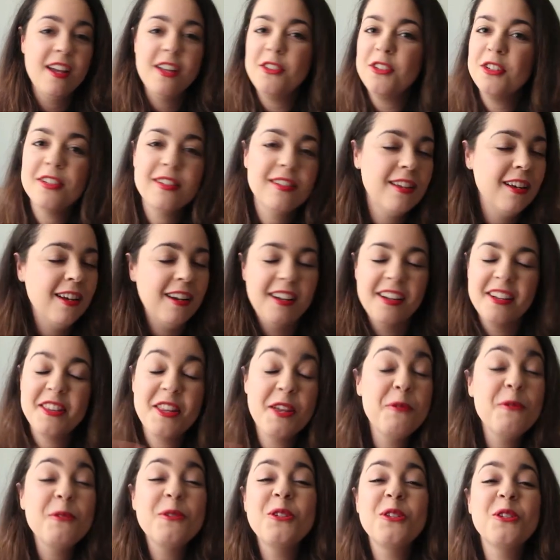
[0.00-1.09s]
It's just,
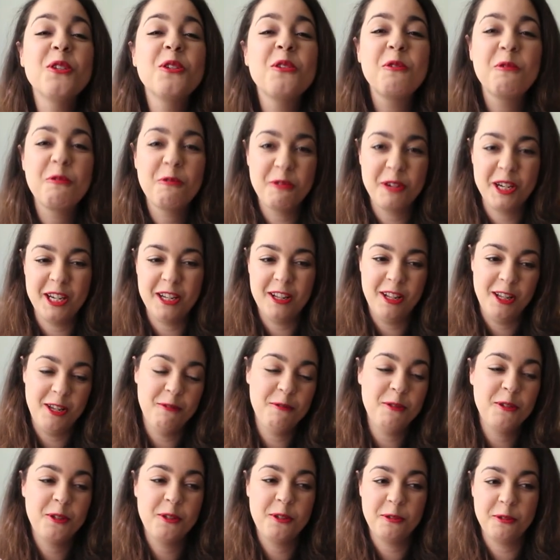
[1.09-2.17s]
it was surreal.
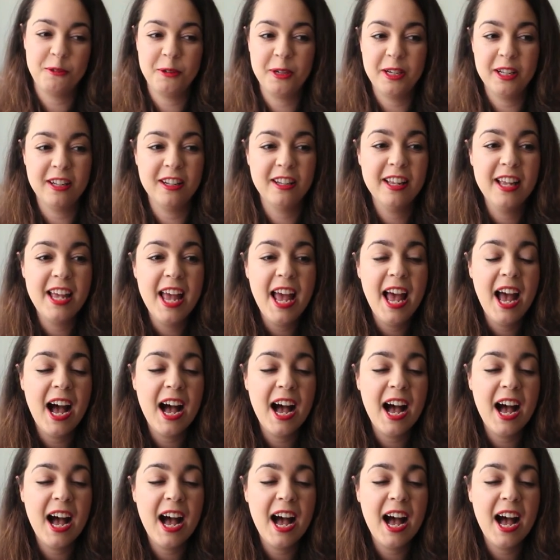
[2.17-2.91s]
It was surreal.